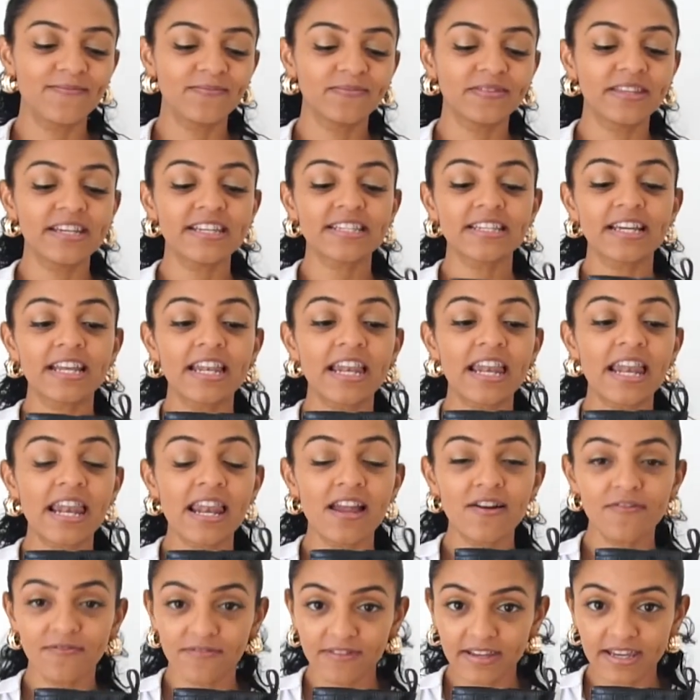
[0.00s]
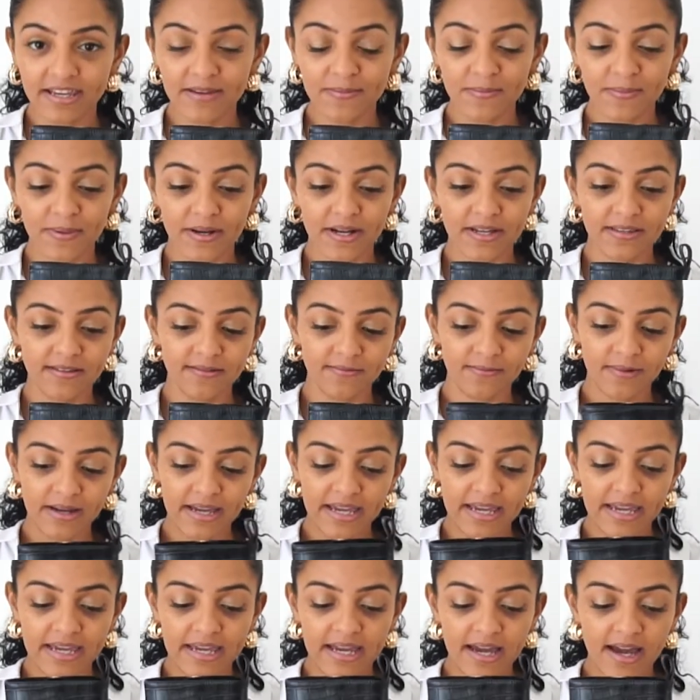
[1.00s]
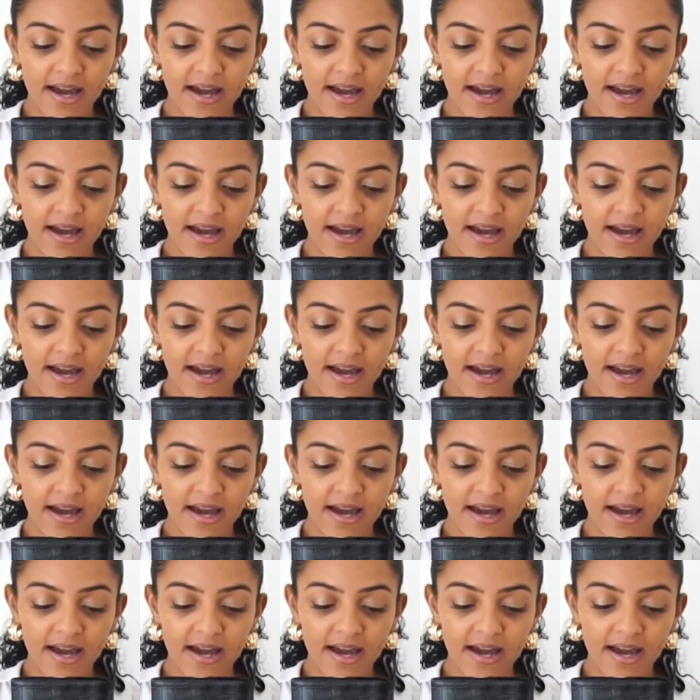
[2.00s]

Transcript: These are lovely, by the way.